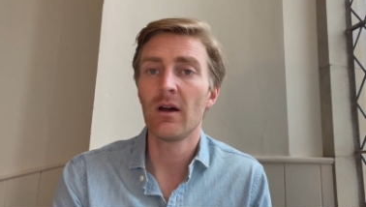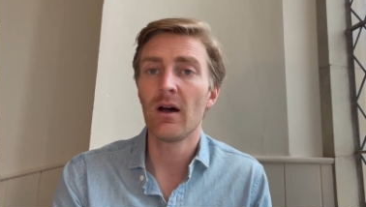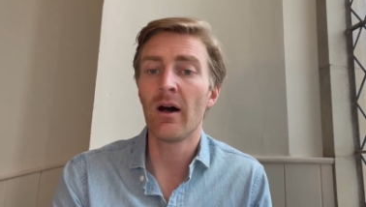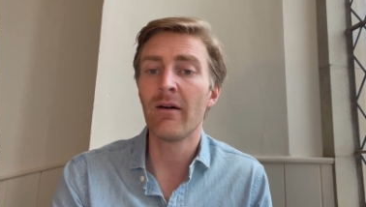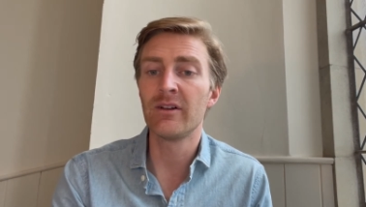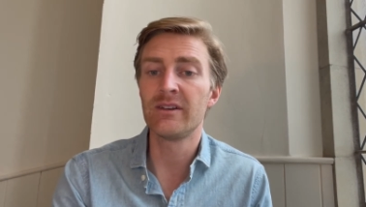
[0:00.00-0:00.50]

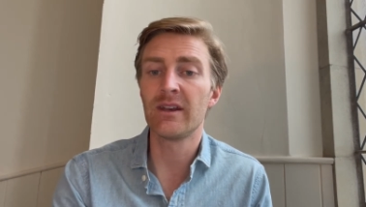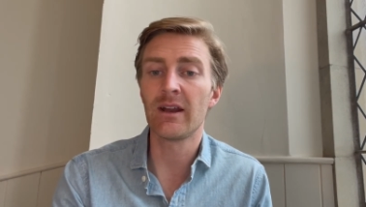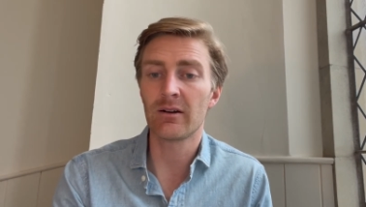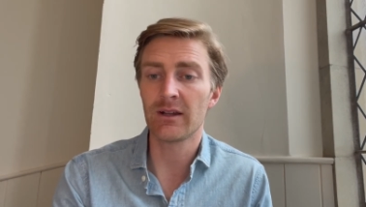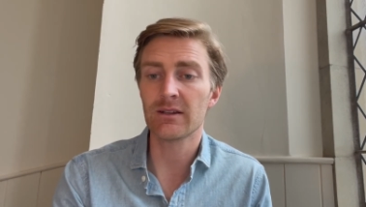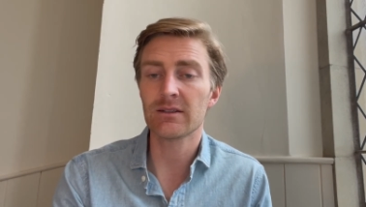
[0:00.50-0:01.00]
of a
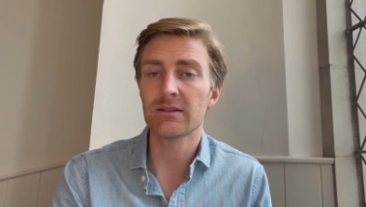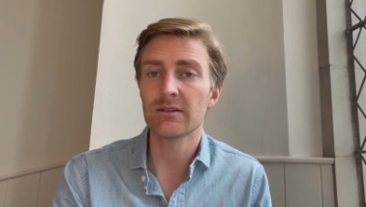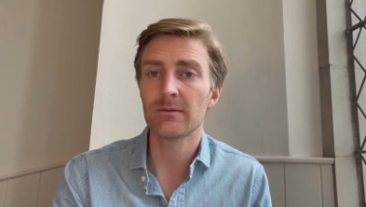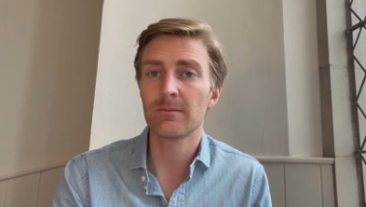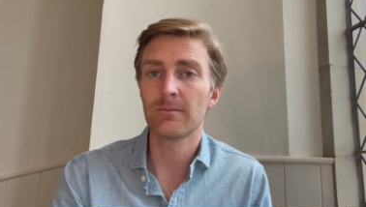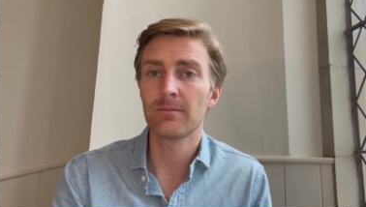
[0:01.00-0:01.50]
denarius,
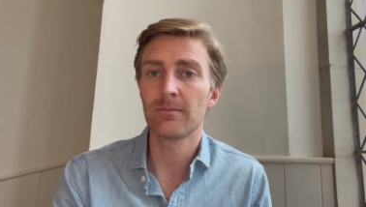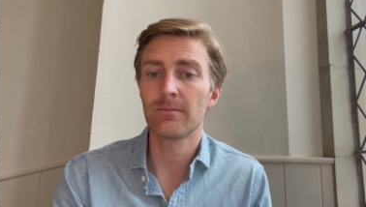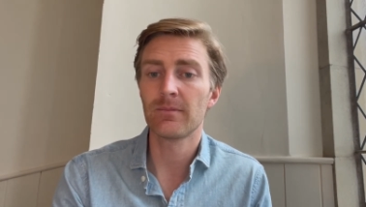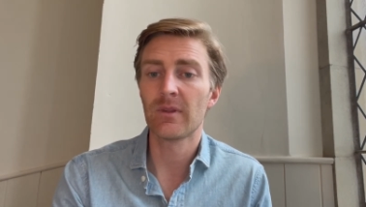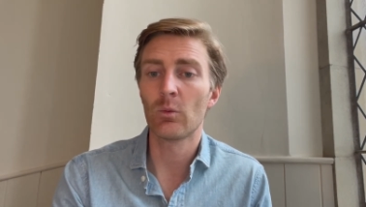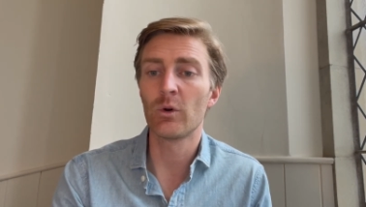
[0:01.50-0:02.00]

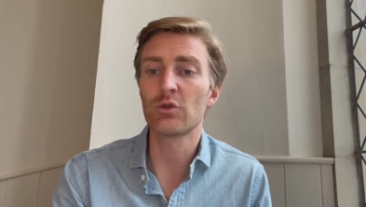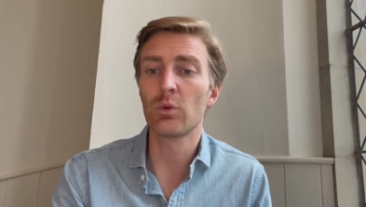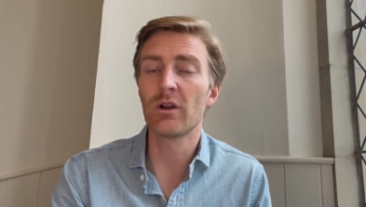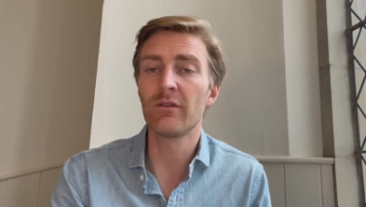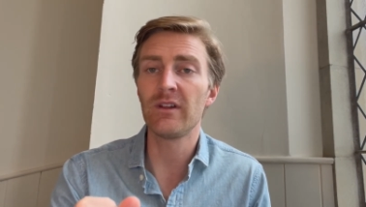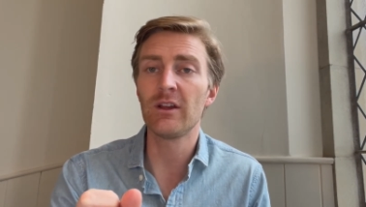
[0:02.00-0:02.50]
which
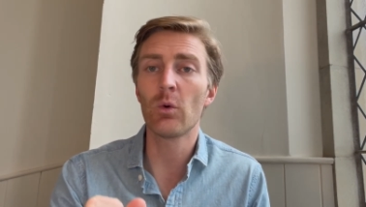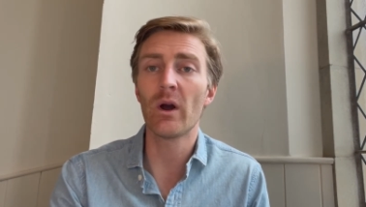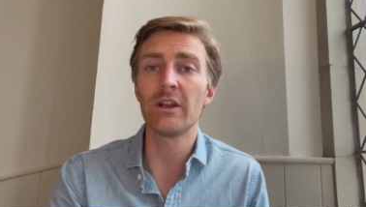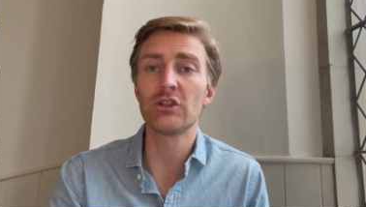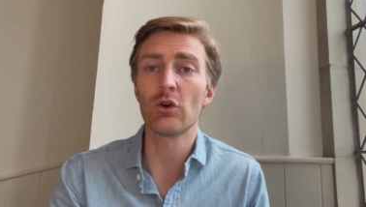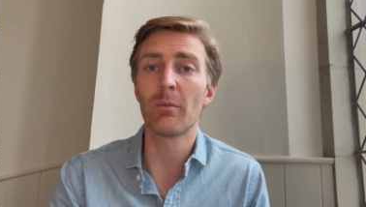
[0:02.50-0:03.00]
would have
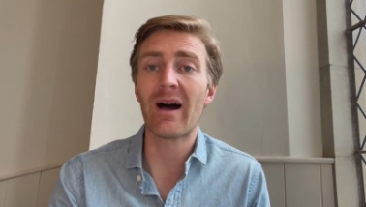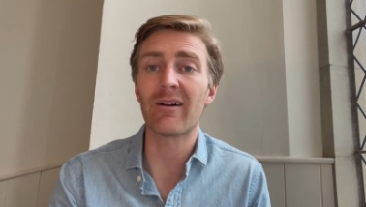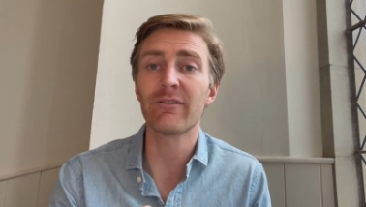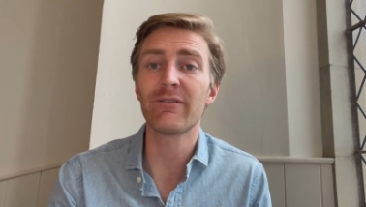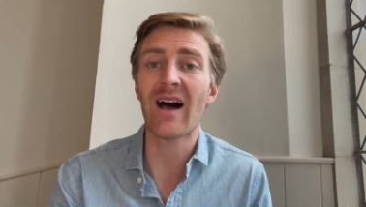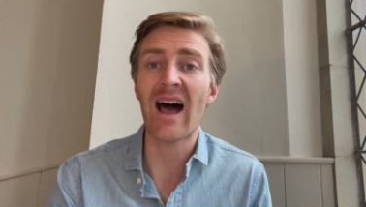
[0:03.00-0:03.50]
equated to about
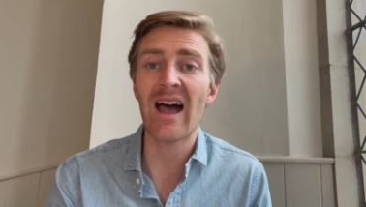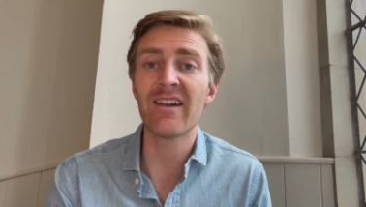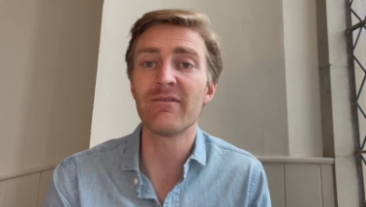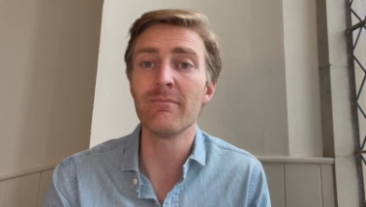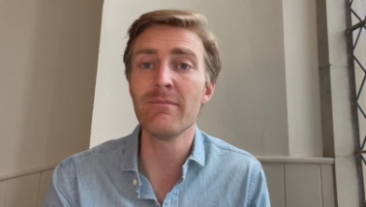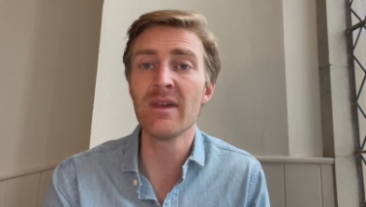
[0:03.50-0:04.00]

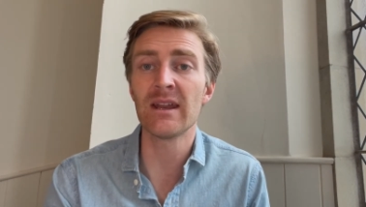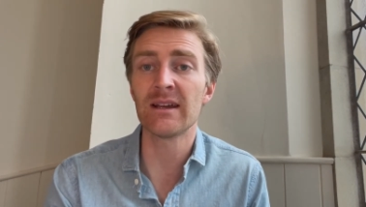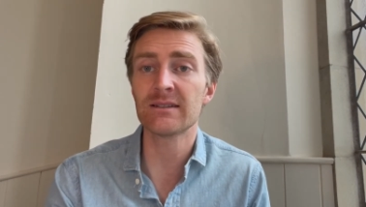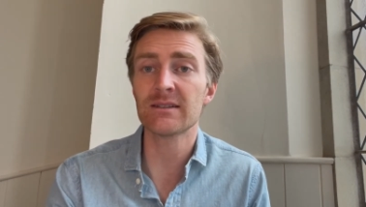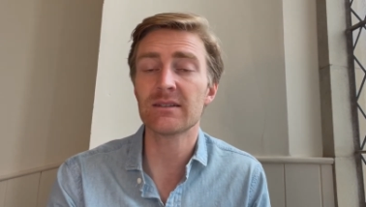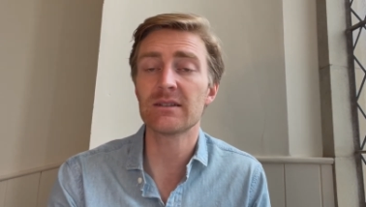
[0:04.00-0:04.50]
five
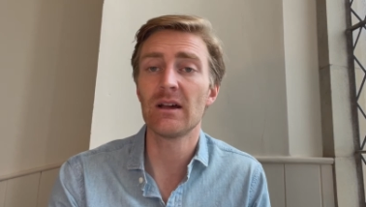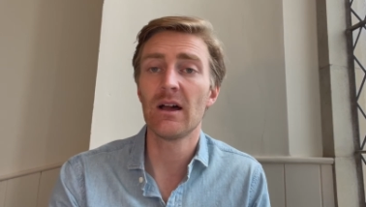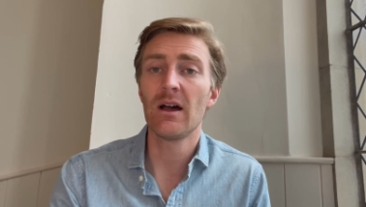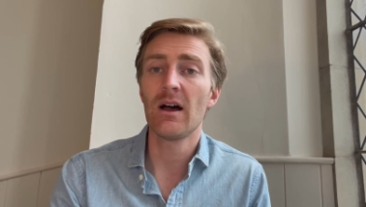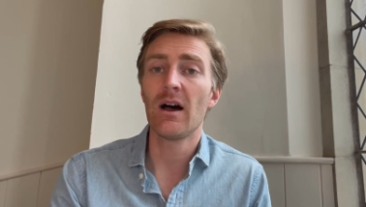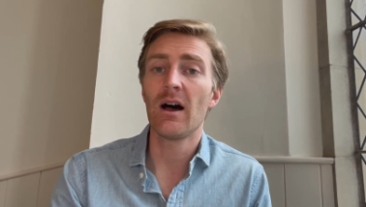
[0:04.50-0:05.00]
minutes
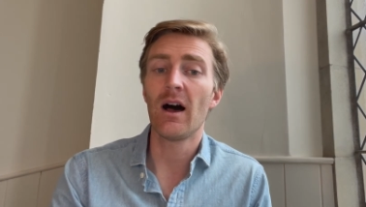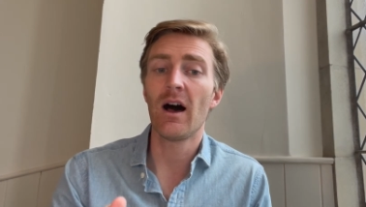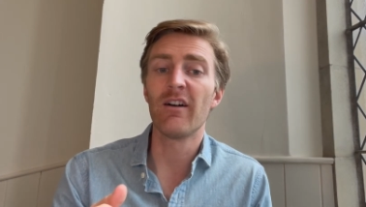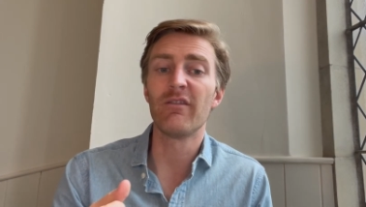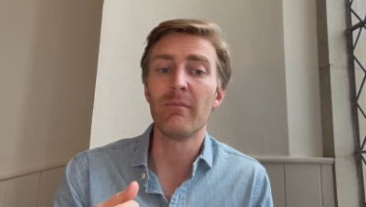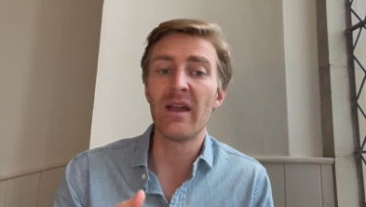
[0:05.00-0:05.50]

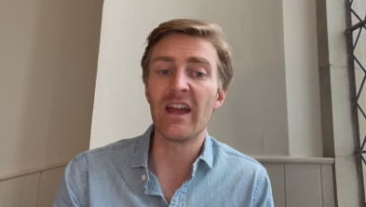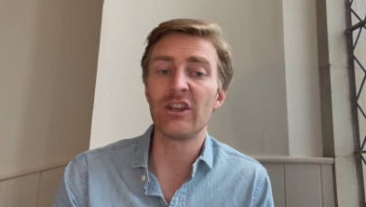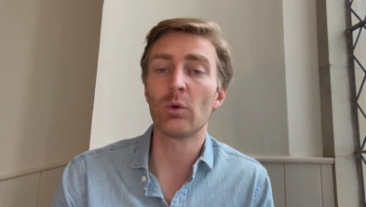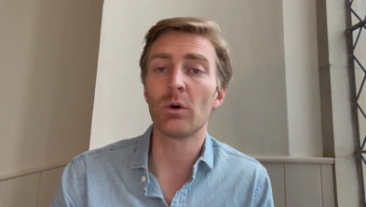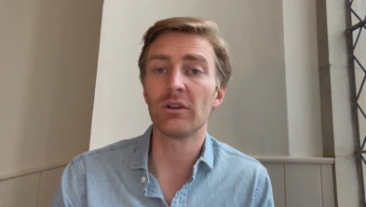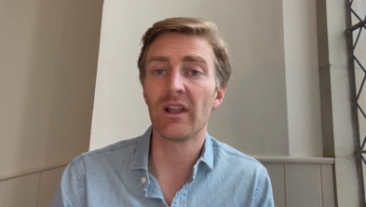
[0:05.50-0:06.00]
of
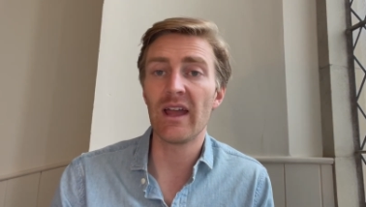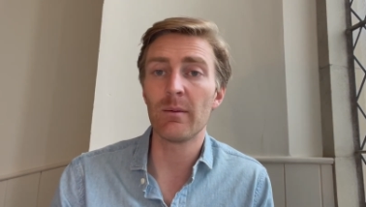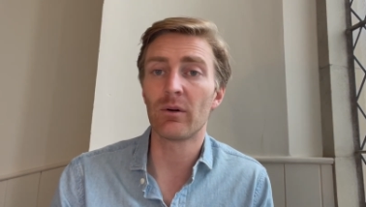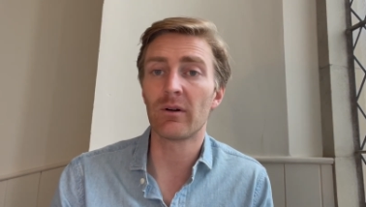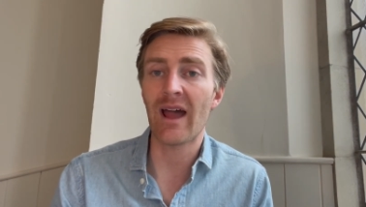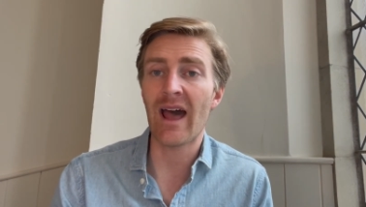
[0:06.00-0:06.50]
manual
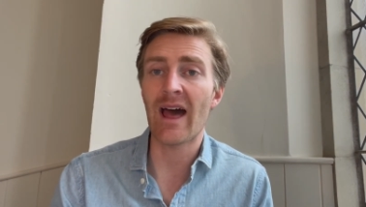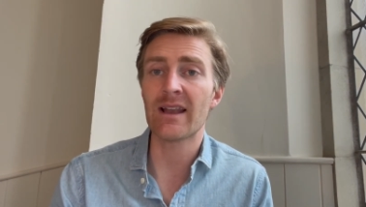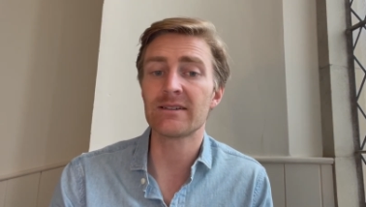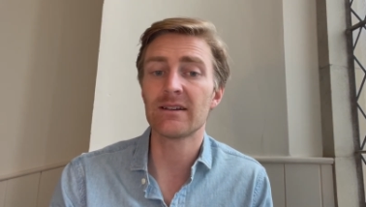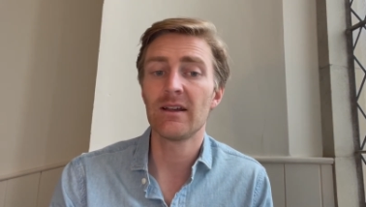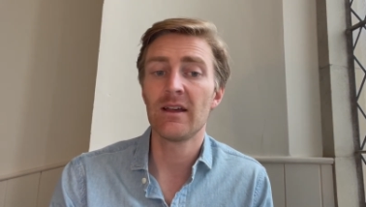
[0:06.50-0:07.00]
labor
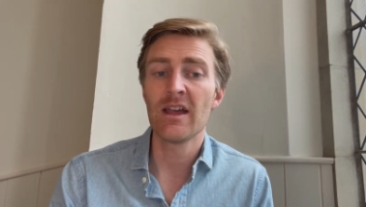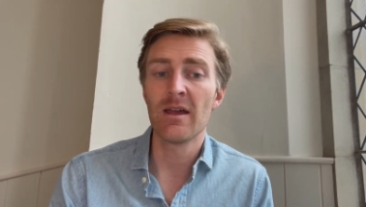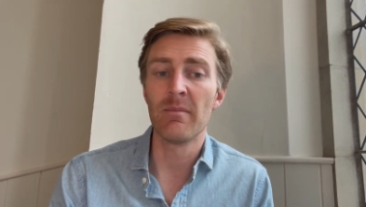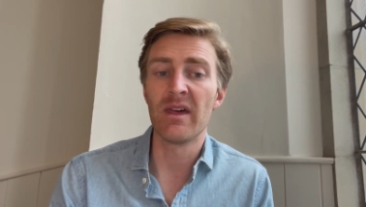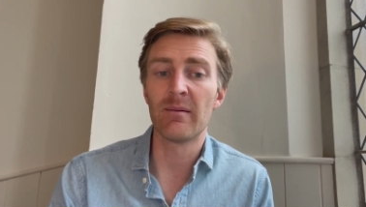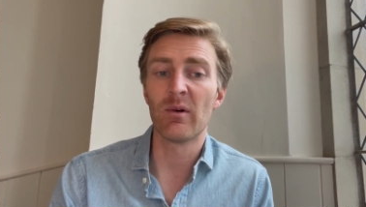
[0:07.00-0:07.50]
at
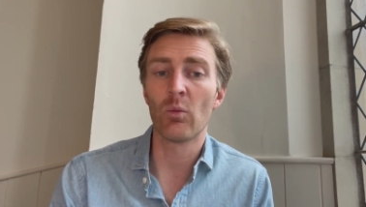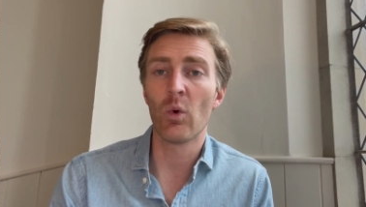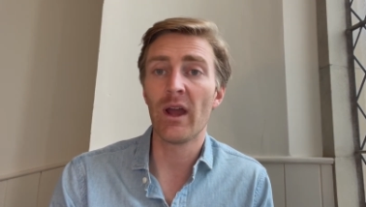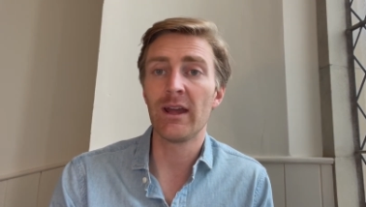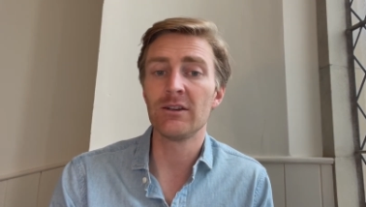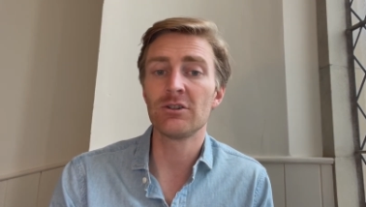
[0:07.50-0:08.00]
minimum
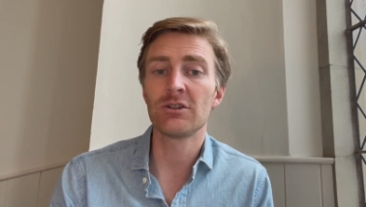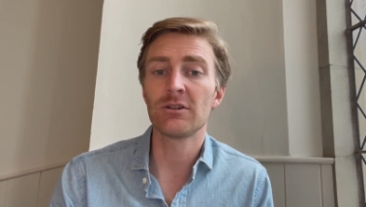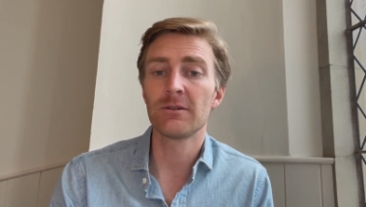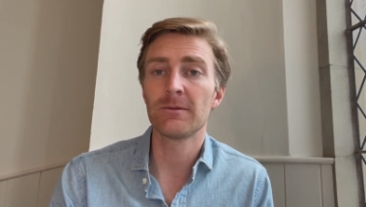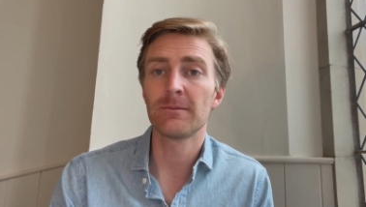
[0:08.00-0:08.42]
wage.